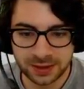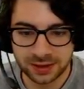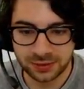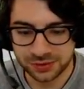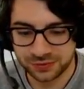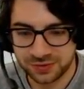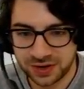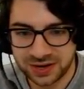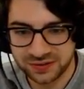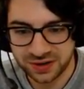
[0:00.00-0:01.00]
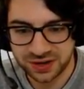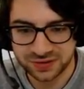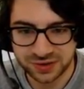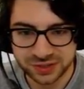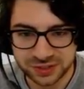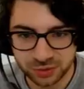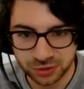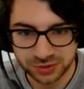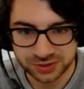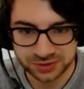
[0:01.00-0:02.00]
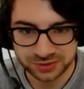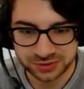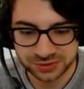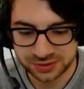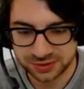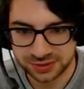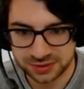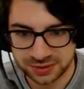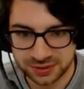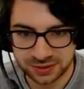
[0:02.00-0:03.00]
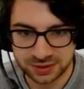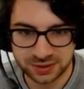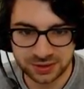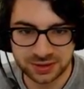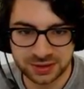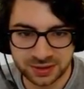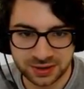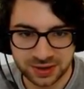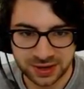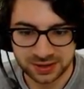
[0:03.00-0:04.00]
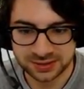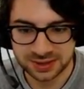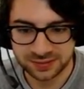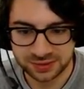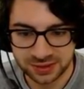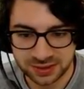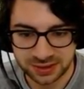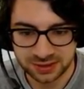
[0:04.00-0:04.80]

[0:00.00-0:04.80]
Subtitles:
You want to do very small crystals. All right, let's have a look here.